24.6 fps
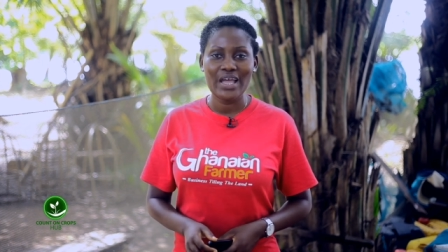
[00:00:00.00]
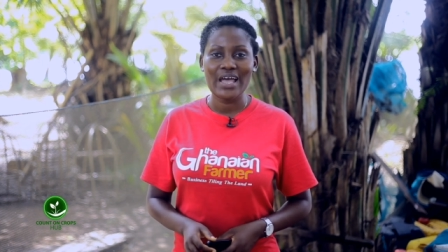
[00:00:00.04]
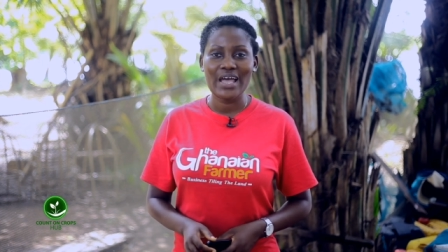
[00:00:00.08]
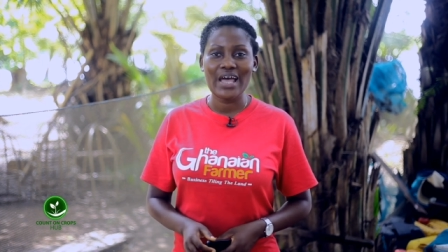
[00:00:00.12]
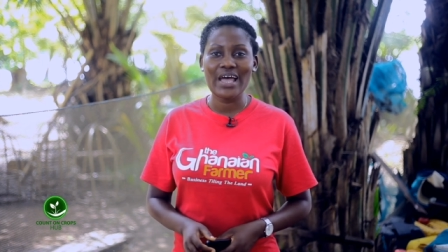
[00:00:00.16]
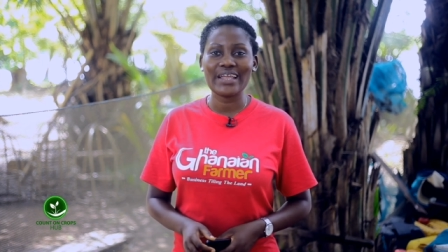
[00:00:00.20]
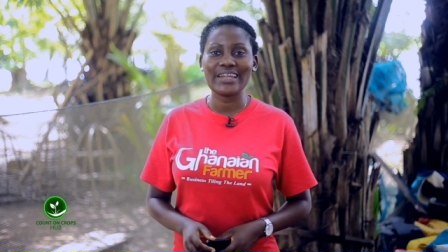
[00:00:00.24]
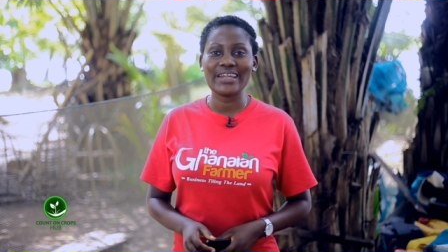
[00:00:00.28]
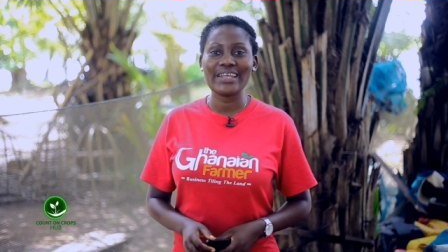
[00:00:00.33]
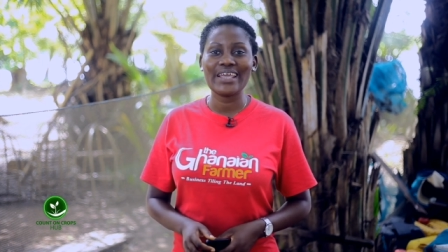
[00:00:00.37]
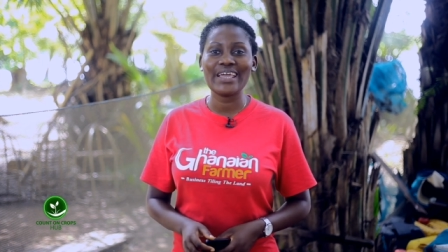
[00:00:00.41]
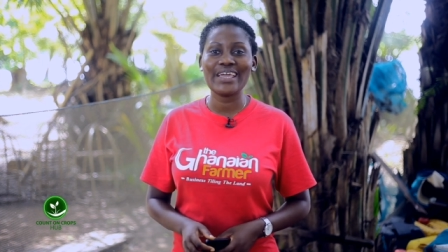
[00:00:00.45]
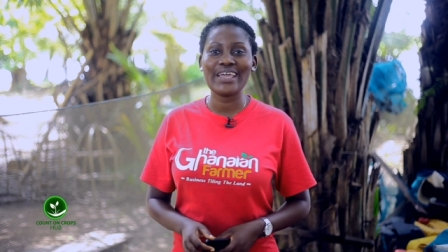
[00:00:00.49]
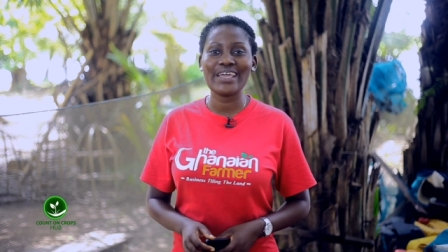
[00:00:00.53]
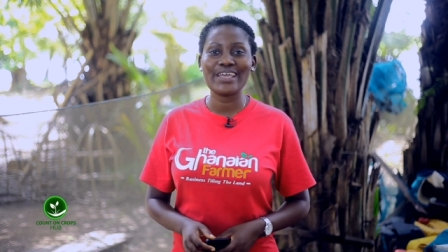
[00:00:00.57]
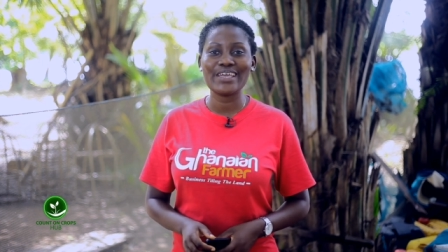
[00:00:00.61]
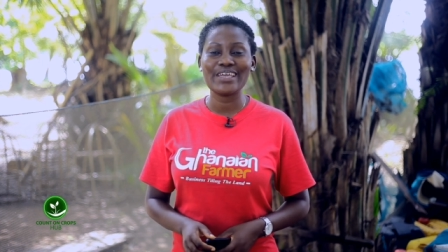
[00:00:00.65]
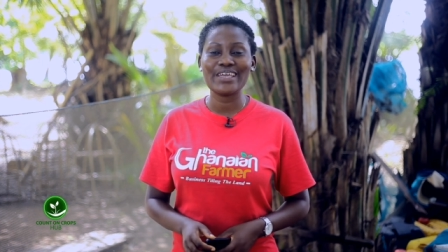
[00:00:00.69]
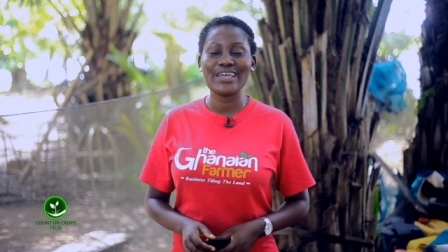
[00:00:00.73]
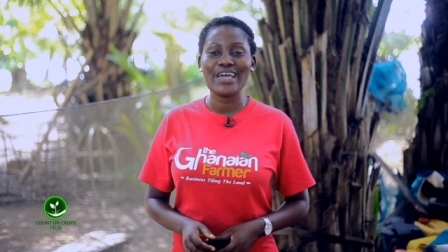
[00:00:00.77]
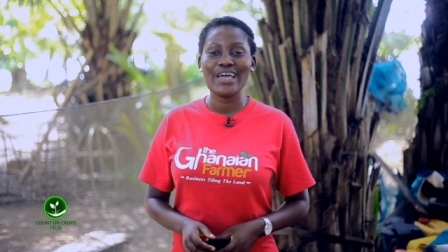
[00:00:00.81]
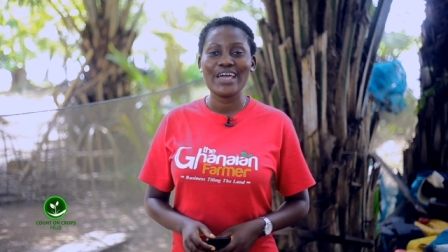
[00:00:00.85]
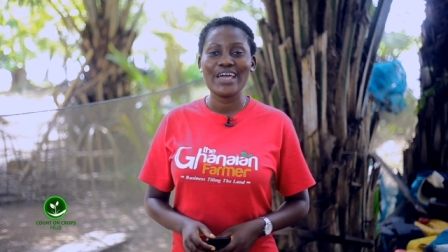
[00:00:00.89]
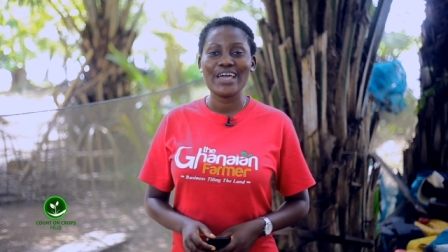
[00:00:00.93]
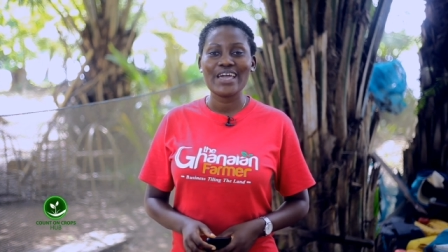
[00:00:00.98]
and he
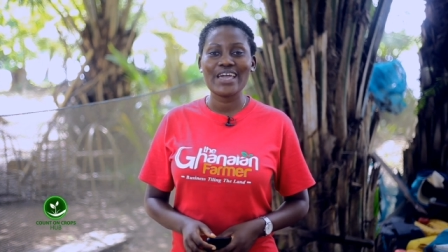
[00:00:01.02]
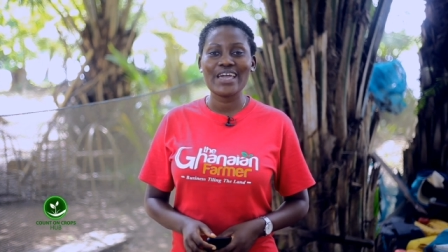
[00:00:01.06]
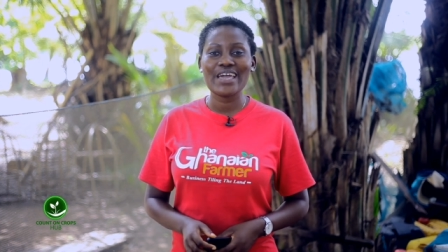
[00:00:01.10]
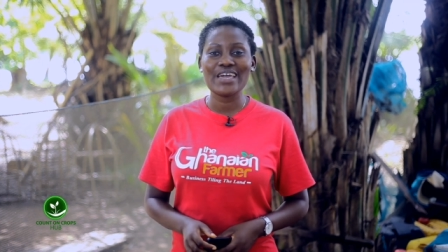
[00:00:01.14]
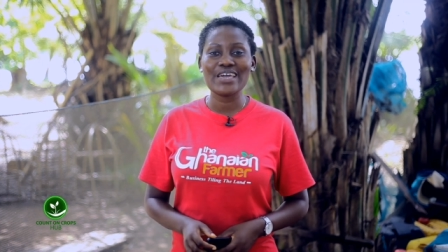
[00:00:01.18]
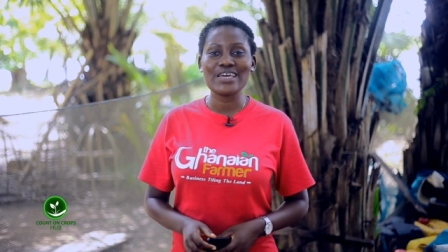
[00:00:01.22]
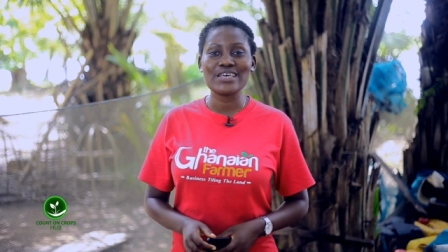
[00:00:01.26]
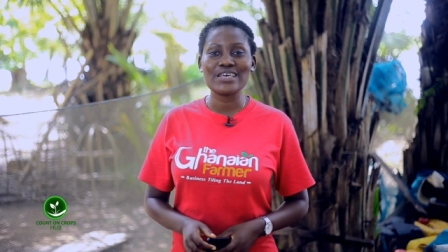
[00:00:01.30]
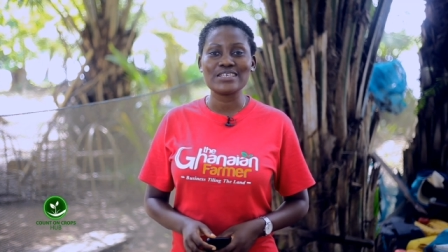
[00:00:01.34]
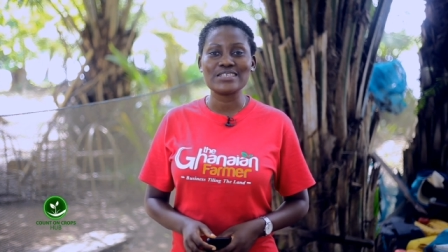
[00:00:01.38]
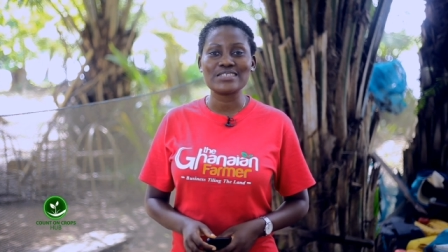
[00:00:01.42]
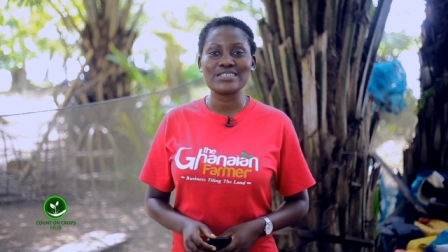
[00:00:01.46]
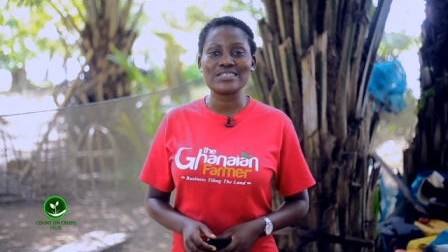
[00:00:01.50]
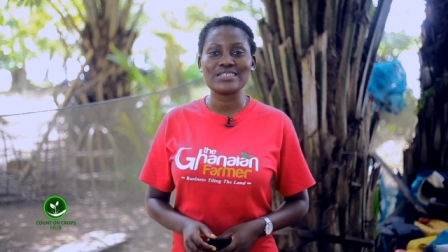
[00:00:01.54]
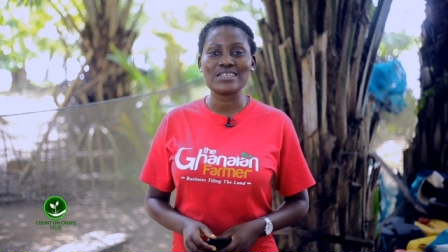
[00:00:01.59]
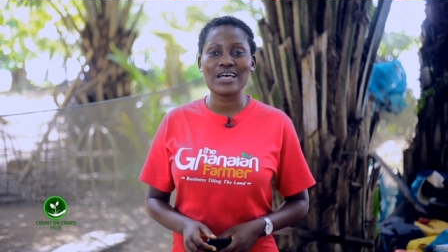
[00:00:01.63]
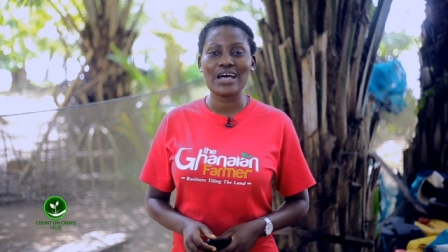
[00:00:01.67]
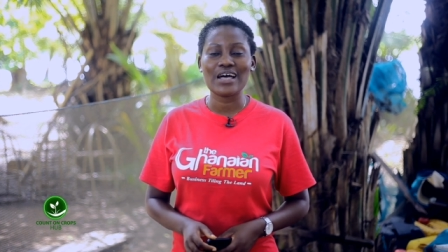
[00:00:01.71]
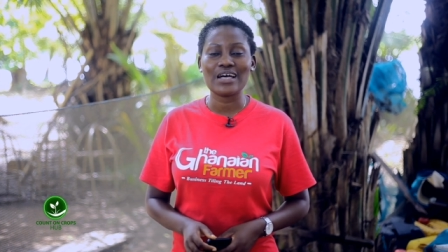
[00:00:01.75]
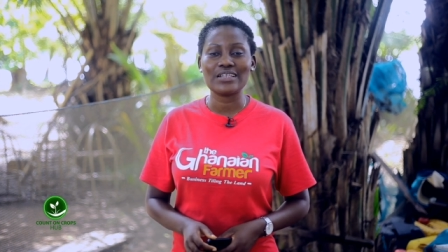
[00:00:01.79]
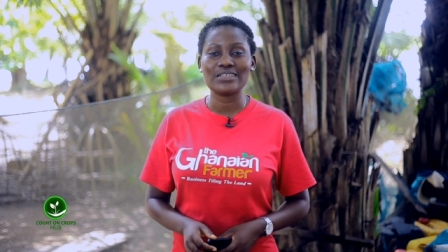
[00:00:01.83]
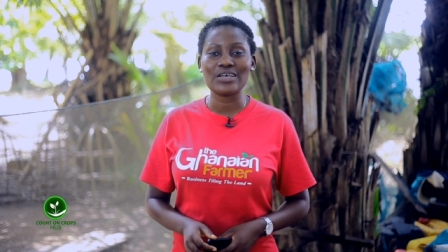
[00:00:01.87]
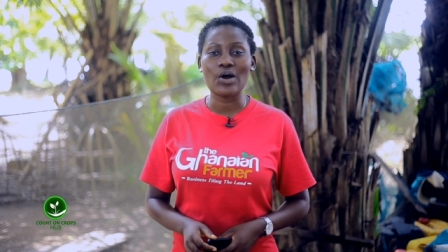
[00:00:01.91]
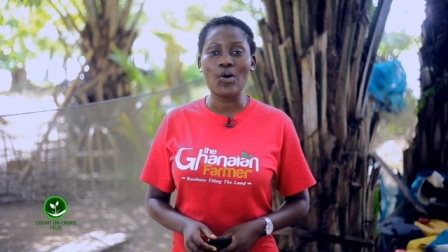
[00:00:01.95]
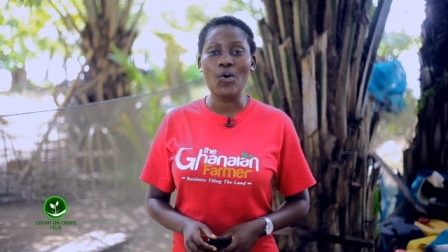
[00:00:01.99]
is
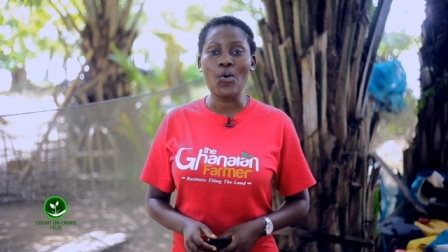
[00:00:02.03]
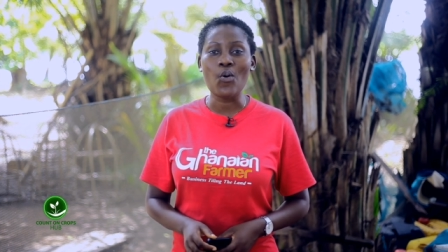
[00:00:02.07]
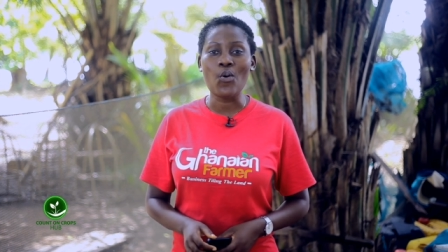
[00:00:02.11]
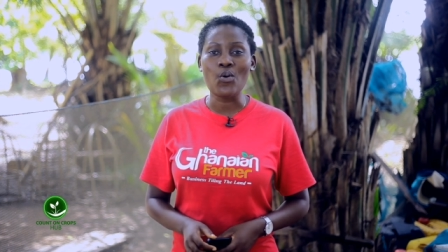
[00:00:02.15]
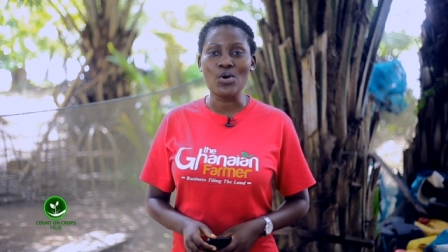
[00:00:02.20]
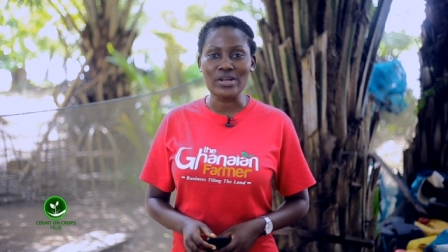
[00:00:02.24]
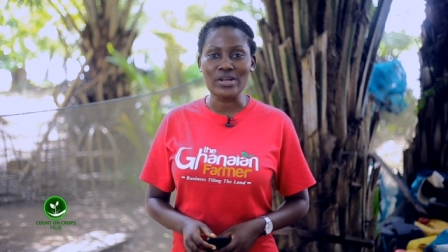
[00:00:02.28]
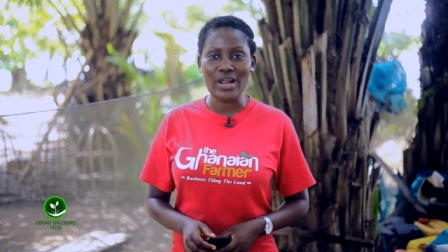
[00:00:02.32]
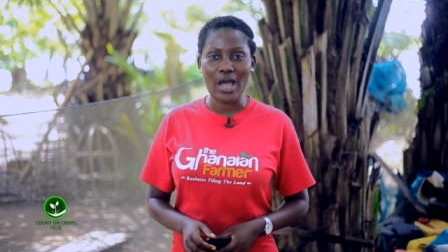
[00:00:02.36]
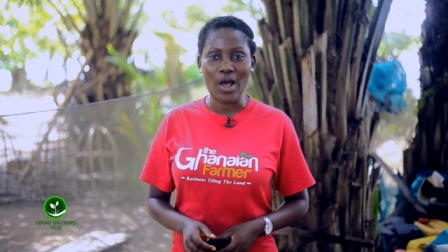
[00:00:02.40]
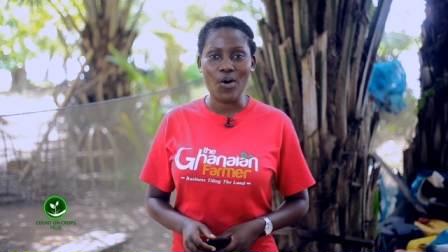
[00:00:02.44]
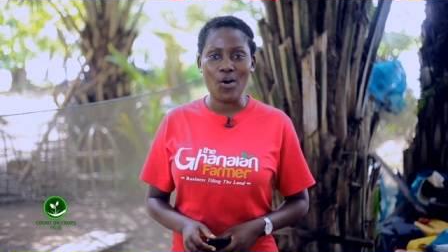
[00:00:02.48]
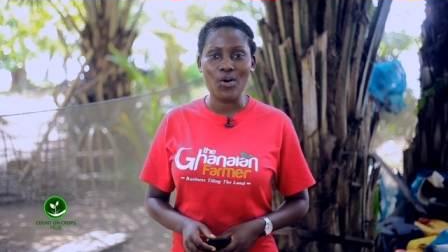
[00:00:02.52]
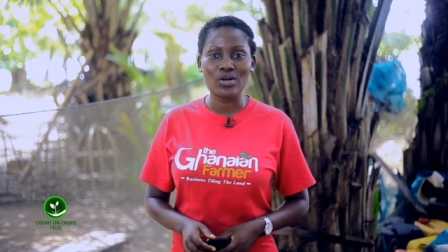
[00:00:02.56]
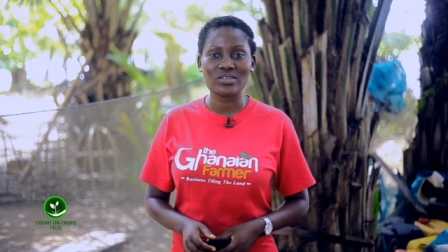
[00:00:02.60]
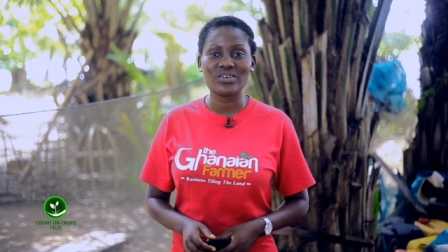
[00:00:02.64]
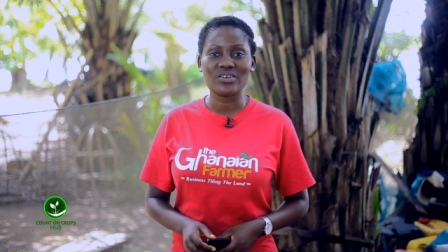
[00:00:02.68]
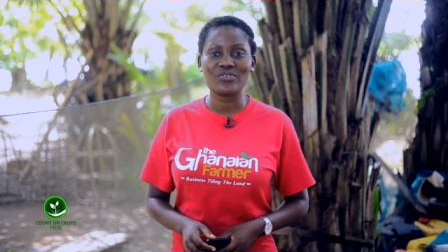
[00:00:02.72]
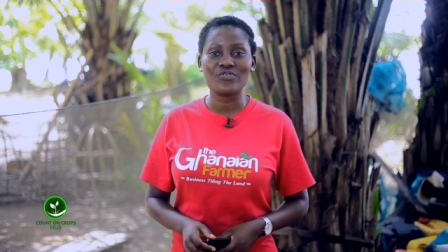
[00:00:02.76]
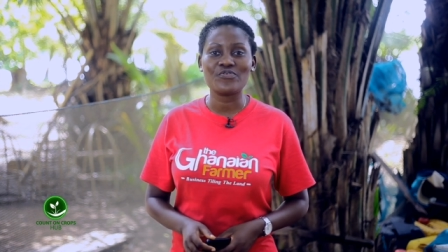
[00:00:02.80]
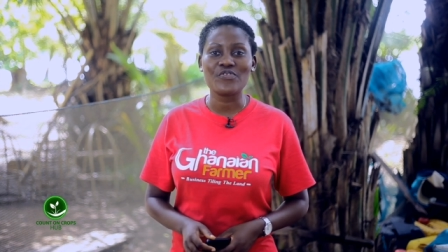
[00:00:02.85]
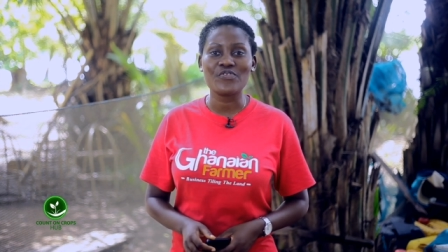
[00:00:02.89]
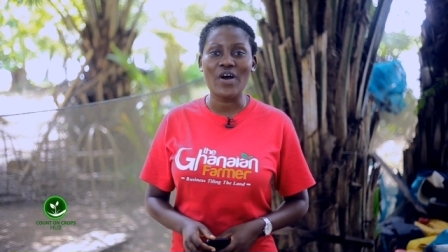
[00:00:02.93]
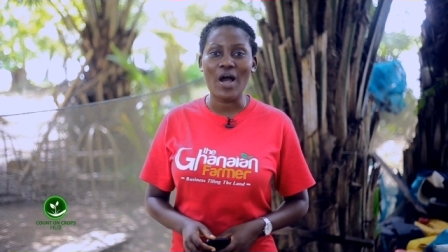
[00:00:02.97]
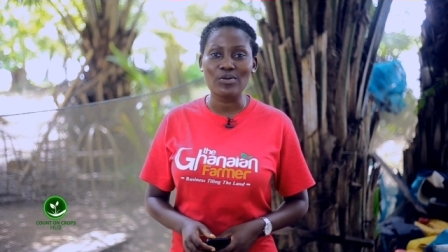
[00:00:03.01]
uh, the owner or the
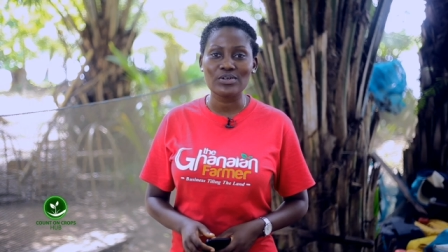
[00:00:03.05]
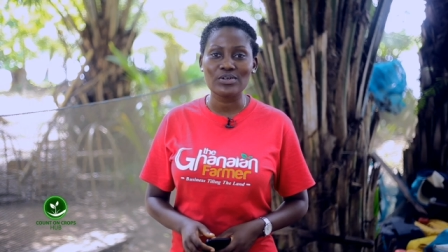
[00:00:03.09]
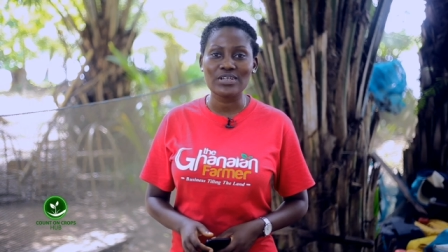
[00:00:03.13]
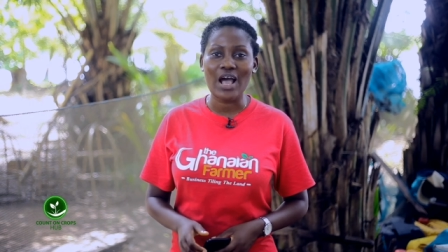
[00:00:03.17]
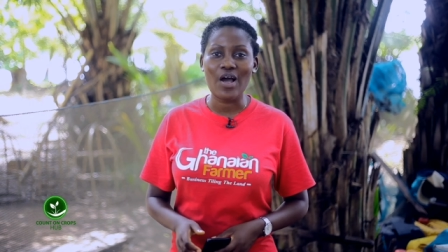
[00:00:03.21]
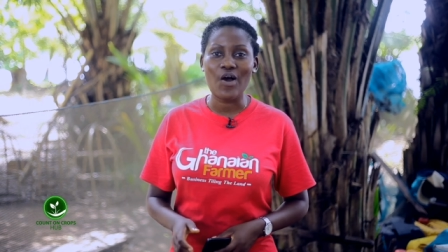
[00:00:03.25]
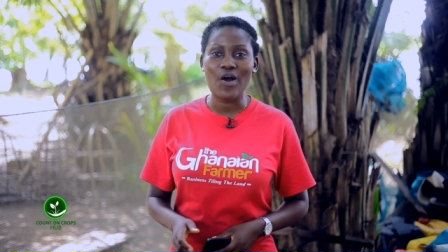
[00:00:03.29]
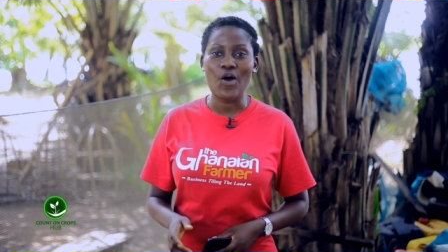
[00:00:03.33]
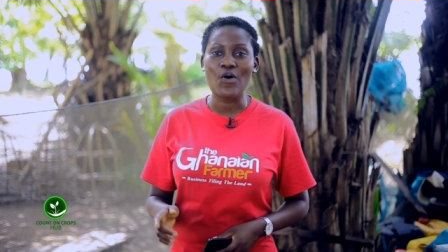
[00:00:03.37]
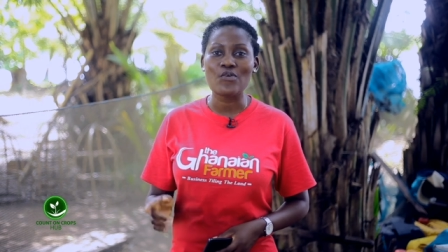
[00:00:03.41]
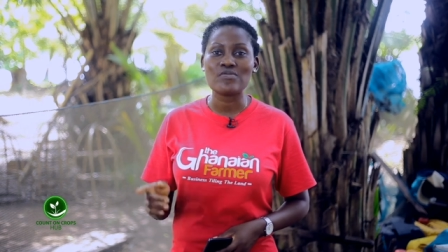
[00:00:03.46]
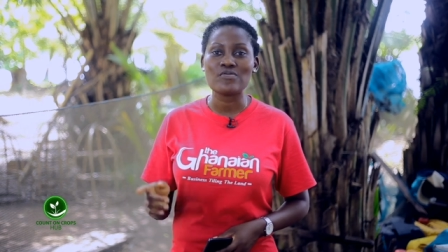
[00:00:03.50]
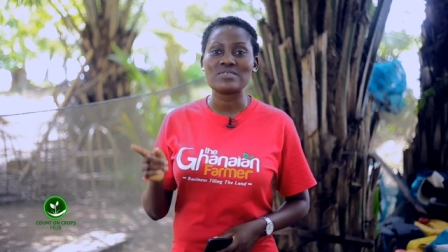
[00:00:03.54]
founder of